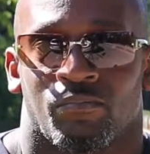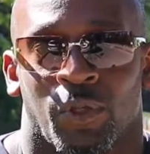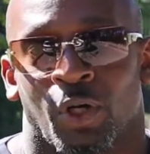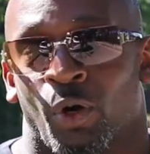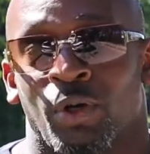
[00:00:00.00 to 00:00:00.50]

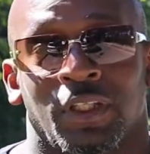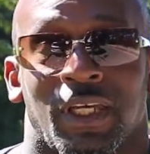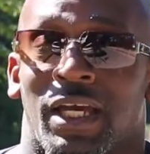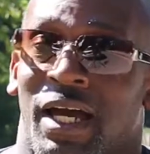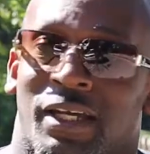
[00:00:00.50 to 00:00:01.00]
But the only
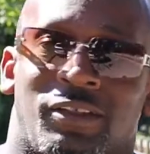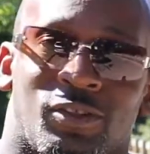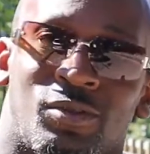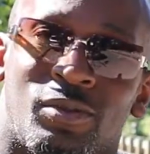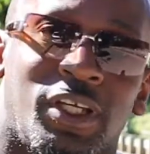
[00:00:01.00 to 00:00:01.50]
thing I could
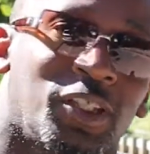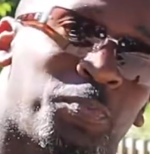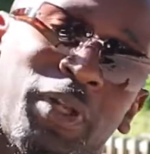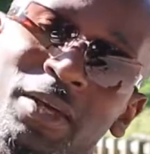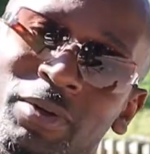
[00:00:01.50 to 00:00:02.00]
do is
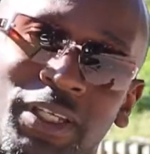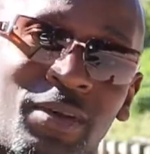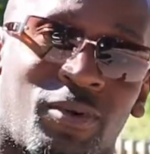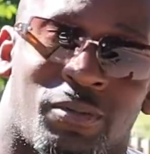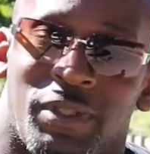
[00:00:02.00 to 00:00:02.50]
play what
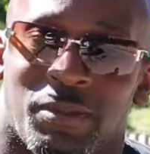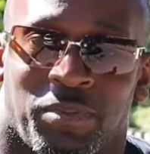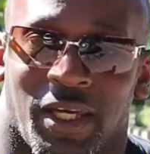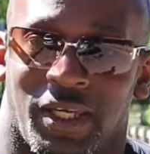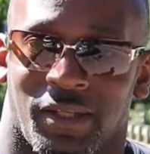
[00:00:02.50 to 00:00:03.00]
they want me to
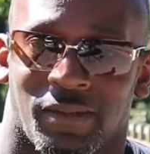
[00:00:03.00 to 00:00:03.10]
play.